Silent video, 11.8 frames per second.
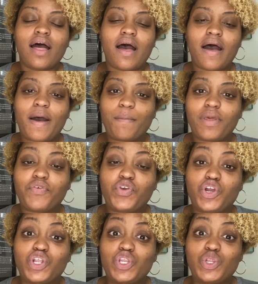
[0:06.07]
Um, if
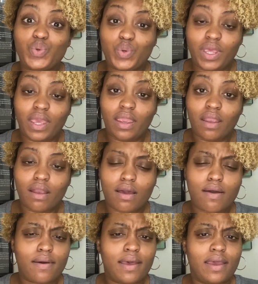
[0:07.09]
you're new here,
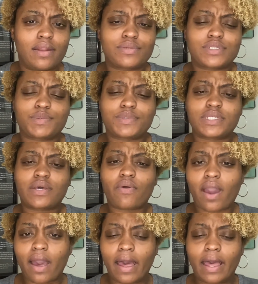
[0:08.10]
go ahead and
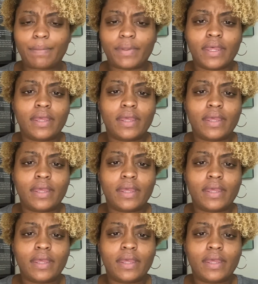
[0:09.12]
subscribe.